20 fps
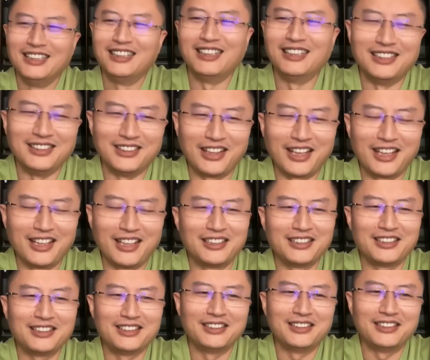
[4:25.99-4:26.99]

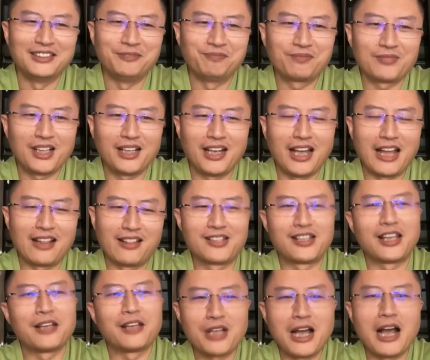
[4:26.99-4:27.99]
At the
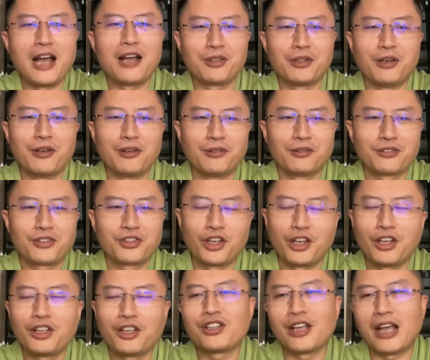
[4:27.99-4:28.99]
same time,
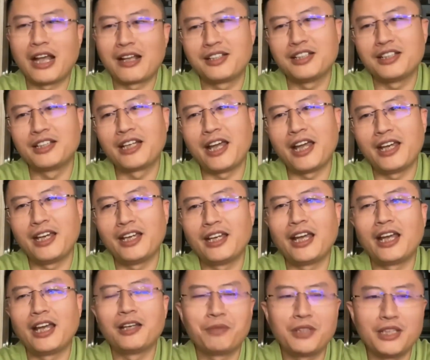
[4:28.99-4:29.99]
Chainge
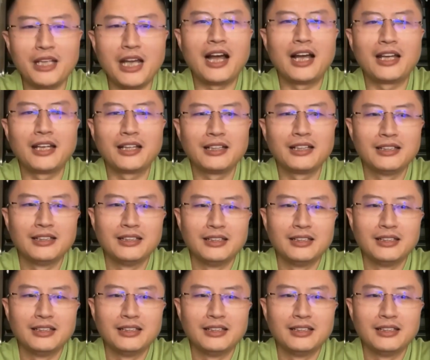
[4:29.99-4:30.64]
SDK API